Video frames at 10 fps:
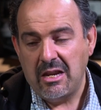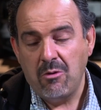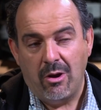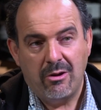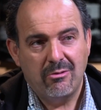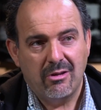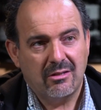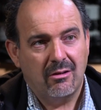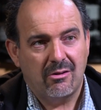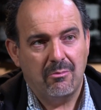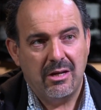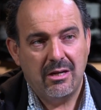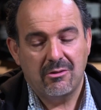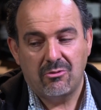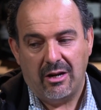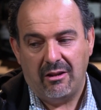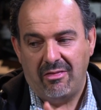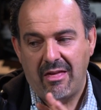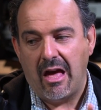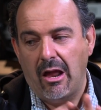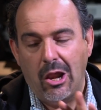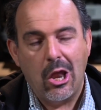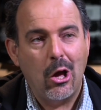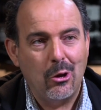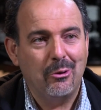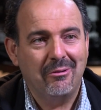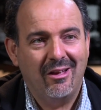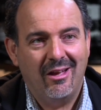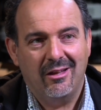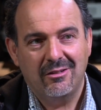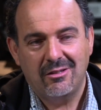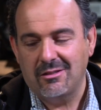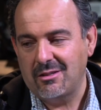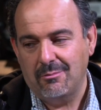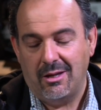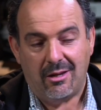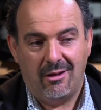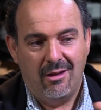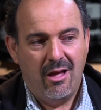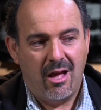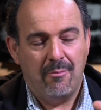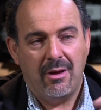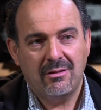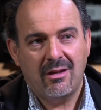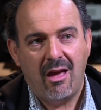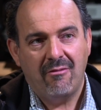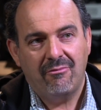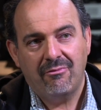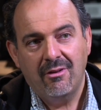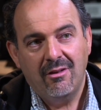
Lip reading: anyone who does a lot of media training, that alone says to me a must-have.